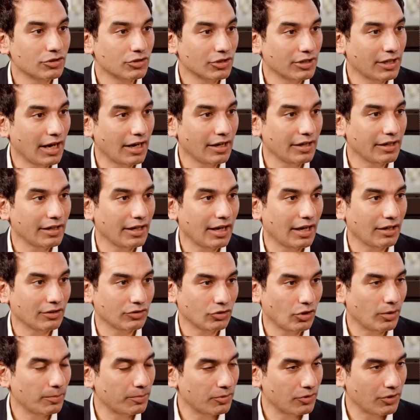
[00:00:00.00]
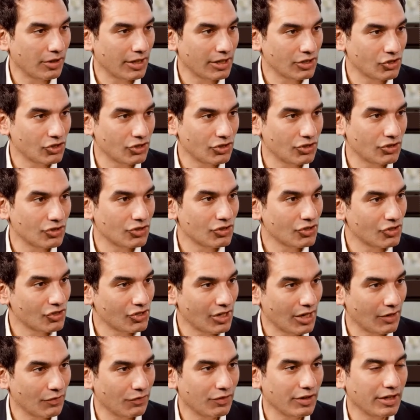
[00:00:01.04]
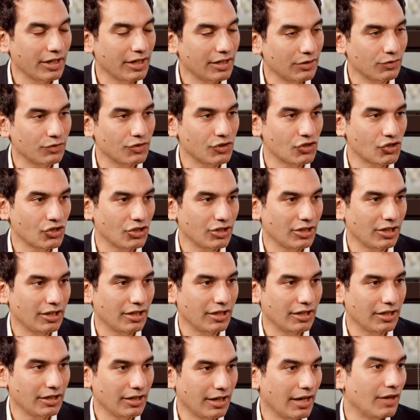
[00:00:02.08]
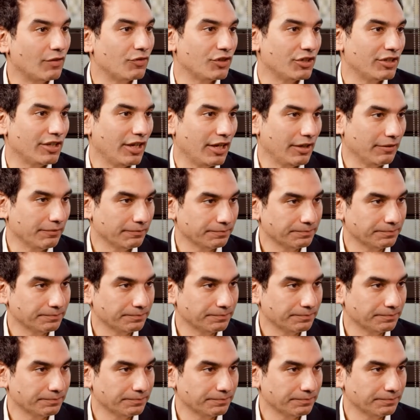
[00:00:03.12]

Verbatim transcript: to carry out operations safely and efficiently every day.